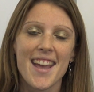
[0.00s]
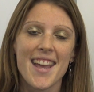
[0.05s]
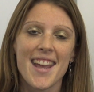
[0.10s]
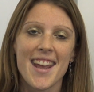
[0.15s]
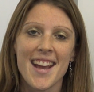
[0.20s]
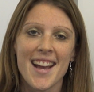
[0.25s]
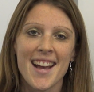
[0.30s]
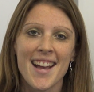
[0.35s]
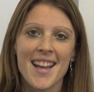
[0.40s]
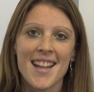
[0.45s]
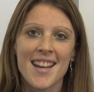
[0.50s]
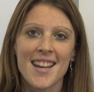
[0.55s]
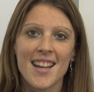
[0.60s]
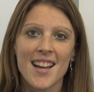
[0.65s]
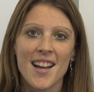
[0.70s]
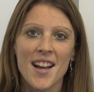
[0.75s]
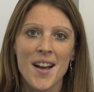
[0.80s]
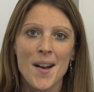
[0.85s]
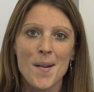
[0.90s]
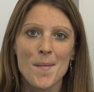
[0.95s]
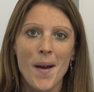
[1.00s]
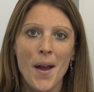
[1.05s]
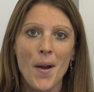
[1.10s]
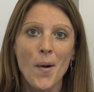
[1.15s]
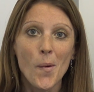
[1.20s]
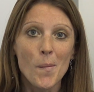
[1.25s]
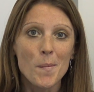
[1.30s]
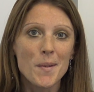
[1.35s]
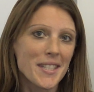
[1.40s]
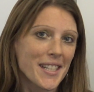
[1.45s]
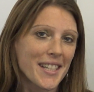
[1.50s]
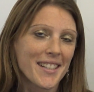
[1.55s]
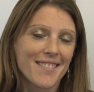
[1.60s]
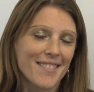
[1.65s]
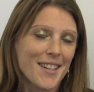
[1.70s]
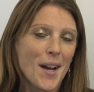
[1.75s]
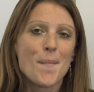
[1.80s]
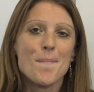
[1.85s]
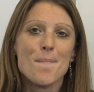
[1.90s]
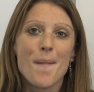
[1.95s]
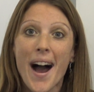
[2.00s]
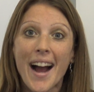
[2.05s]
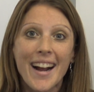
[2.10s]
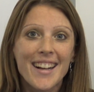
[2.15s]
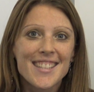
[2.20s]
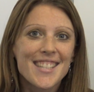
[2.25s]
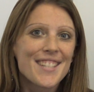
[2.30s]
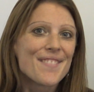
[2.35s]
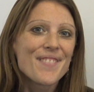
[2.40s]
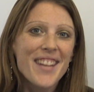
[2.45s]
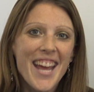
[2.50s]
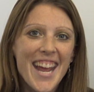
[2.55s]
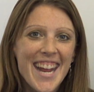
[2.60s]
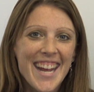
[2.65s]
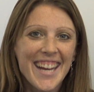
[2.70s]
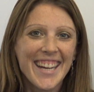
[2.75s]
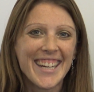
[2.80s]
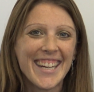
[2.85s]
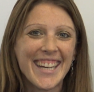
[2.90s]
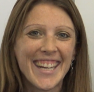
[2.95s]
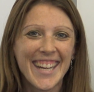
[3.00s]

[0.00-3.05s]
And I hope to come back someday